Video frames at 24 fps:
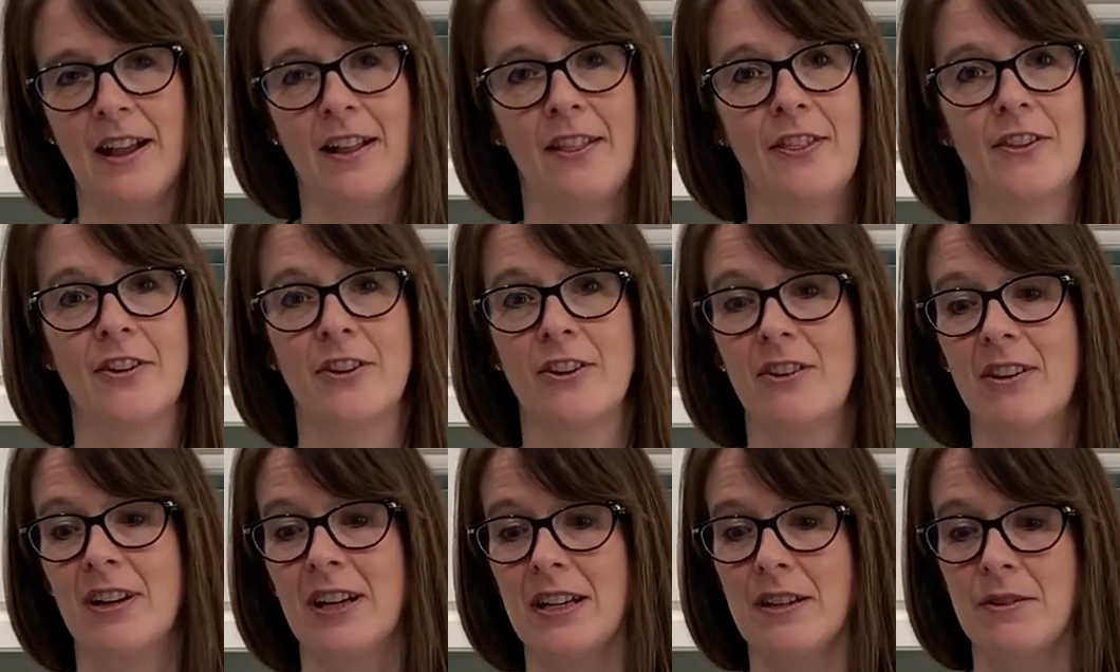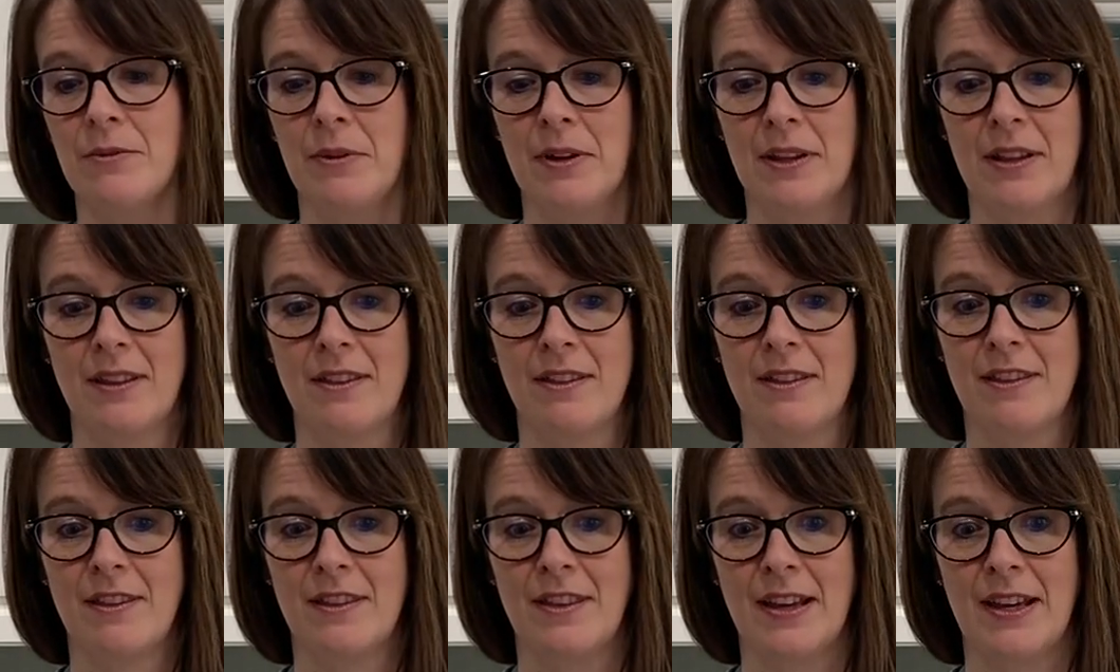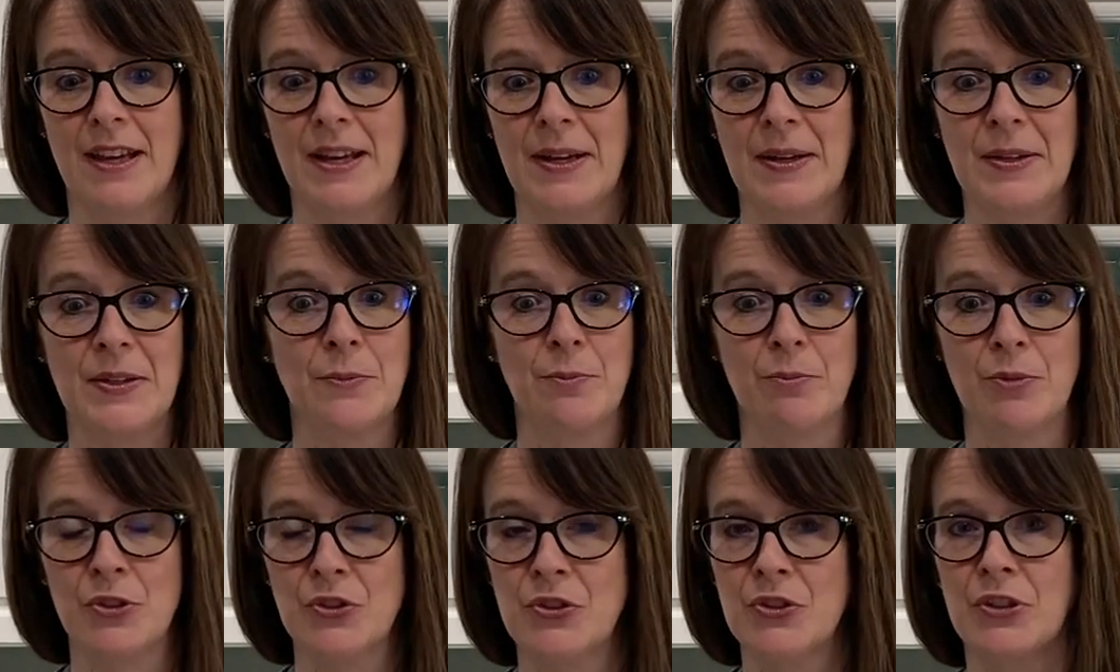They're great with
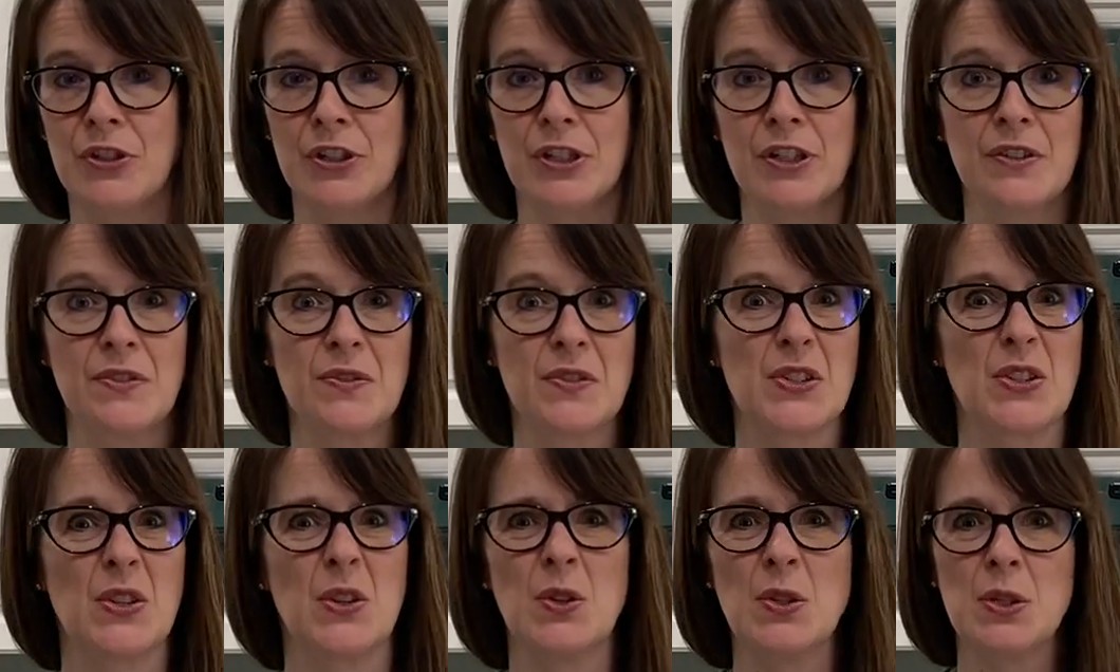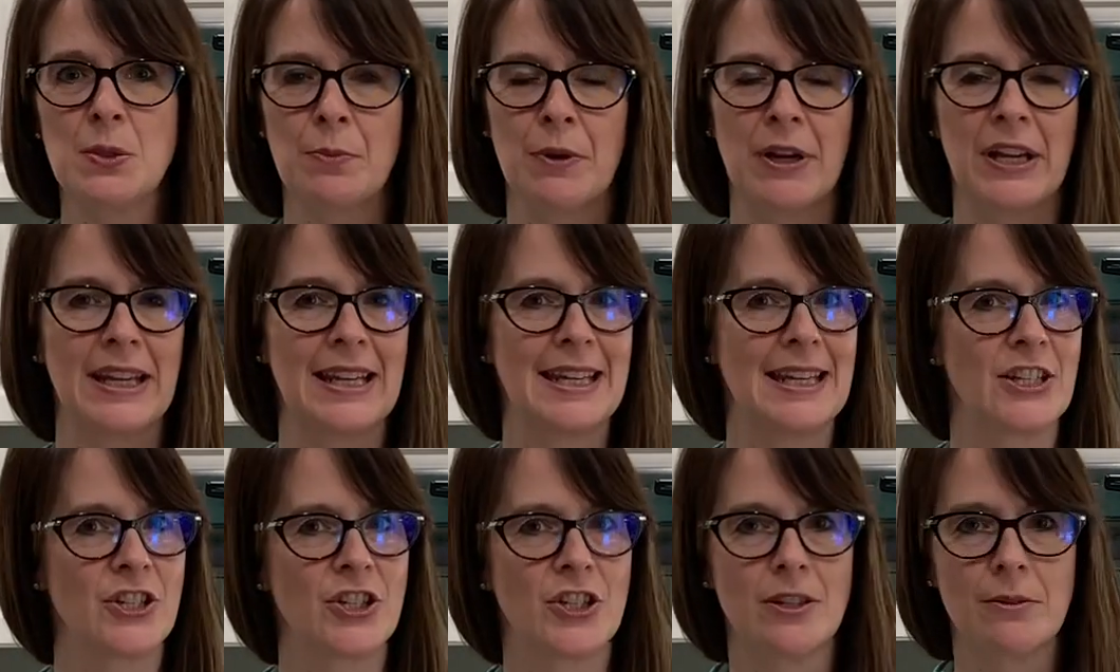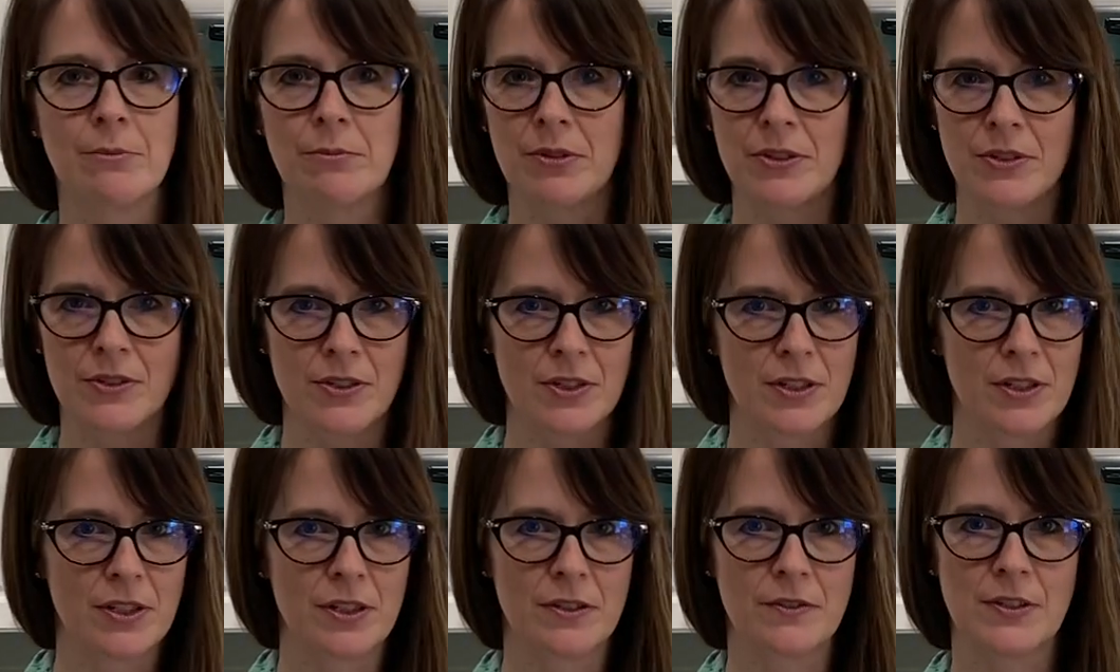preserves. Salt Spring Kitchen
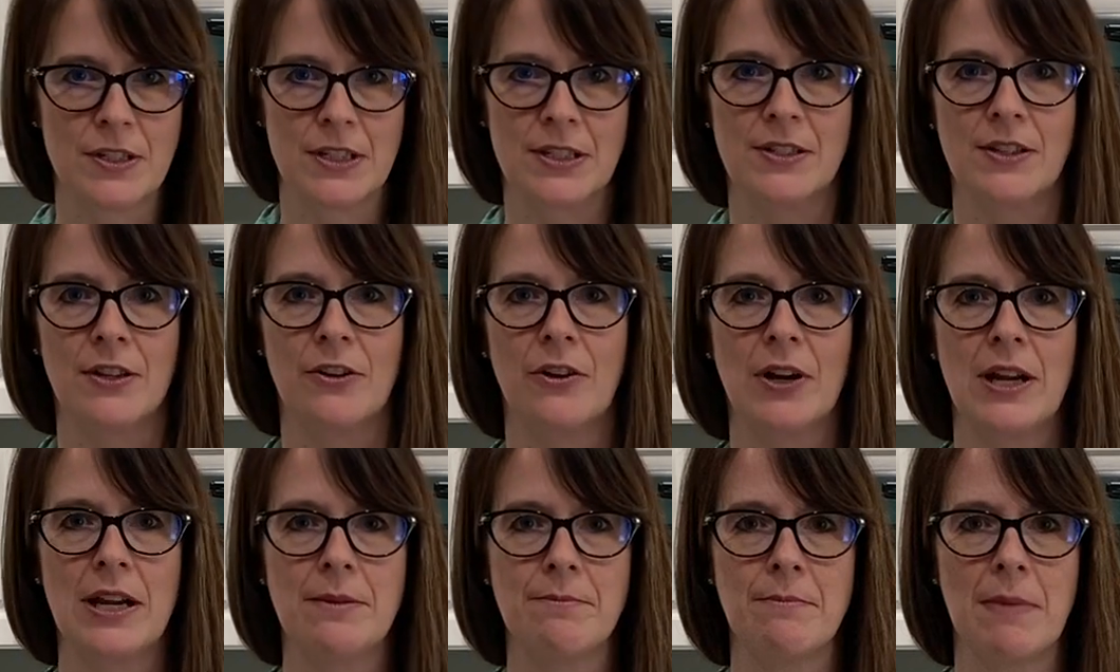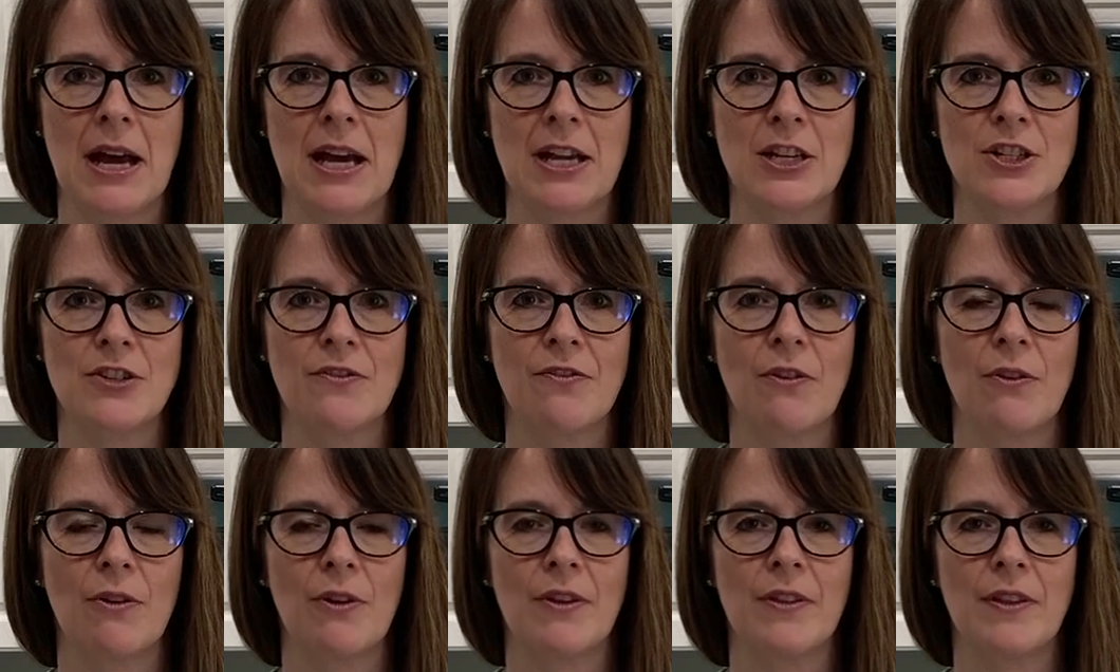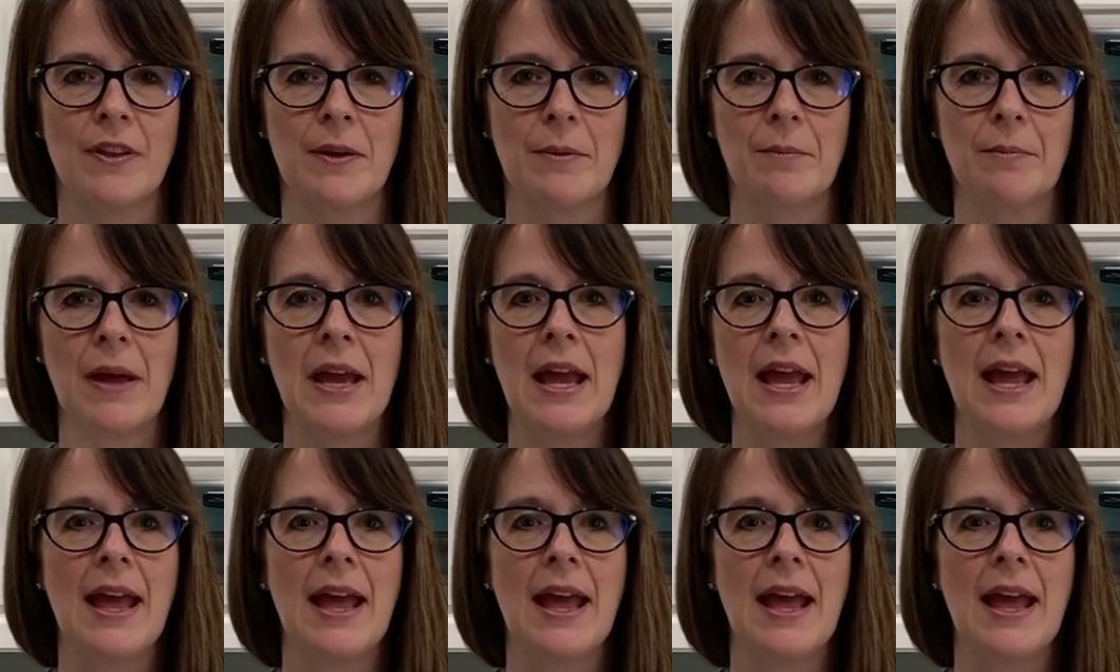preserves is a great match for them.